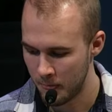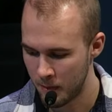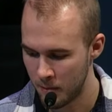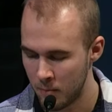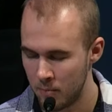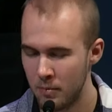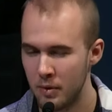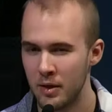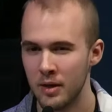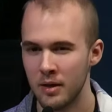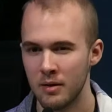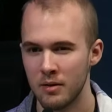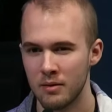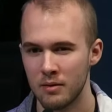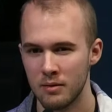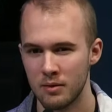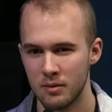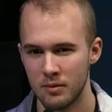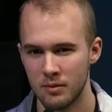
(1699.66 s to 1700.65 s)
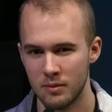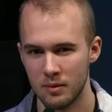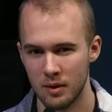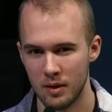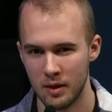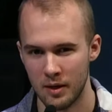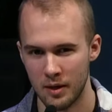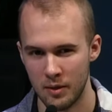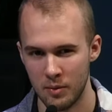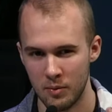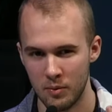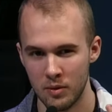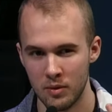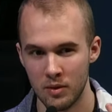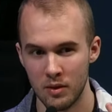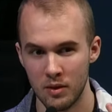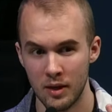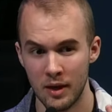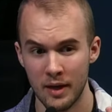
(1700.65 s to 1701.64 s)
But I would
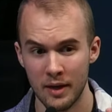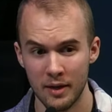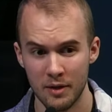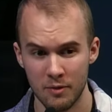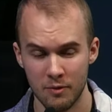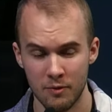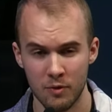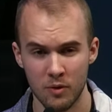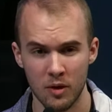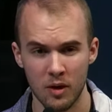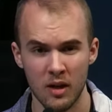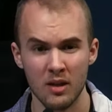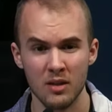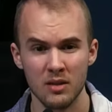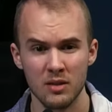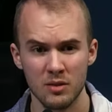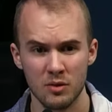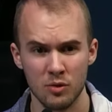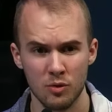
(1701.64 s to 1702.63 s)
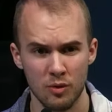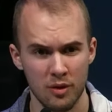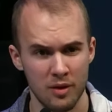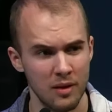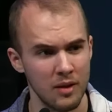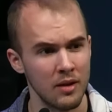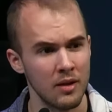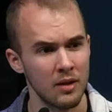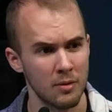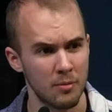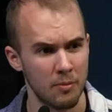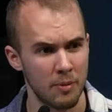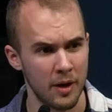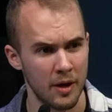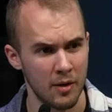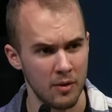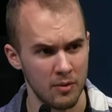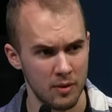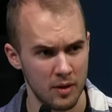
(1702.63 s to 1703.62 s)
like for us to think
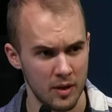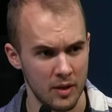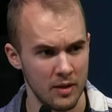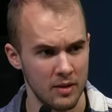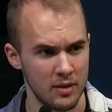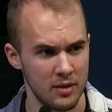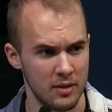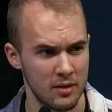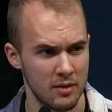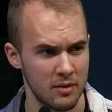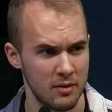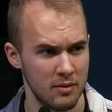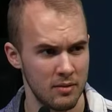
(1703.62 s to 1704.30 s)
about this.